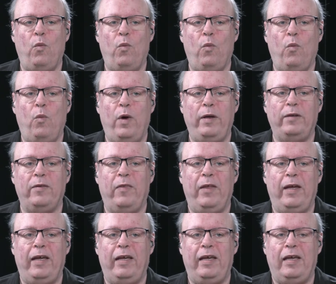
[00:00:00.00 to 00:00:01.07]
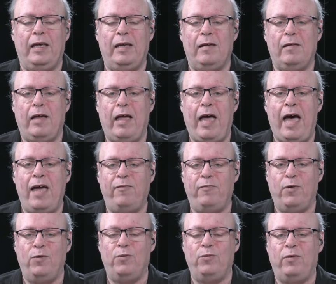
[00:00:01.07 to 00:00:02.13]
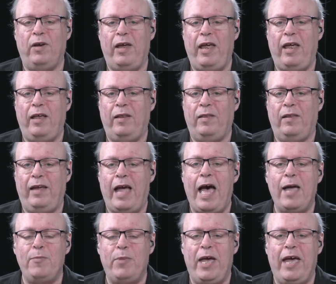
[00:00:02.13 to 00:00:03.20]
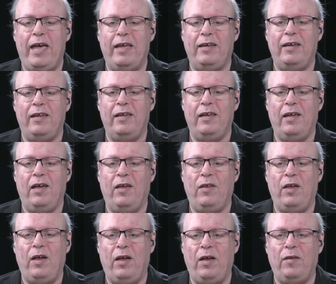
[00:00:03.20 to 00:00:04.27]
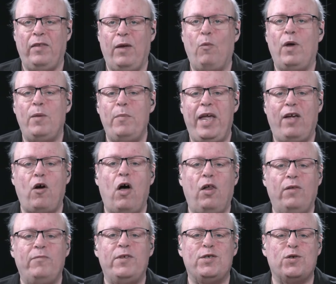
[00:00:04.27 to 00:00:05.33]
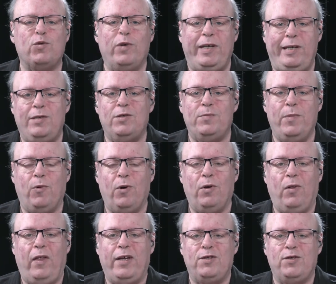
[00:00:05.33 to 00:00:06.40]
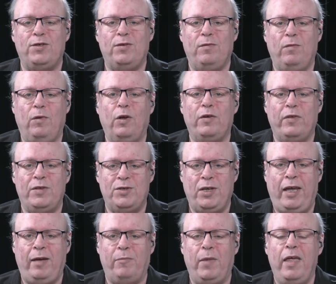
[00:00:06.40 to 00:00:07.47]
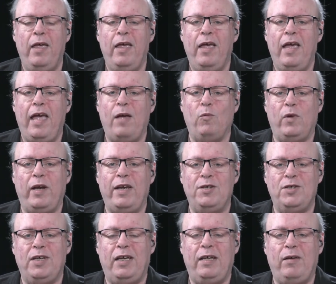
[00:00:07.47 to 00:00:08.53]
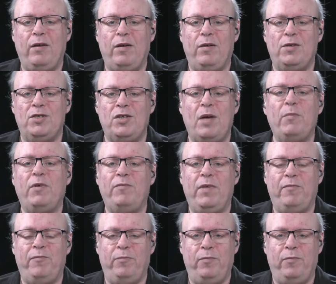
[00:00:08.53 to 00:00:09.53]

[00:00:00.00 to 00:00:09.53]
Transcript: what the iPhone and the iPad, they want to make all of the screens more or less look the same. And when I see some of the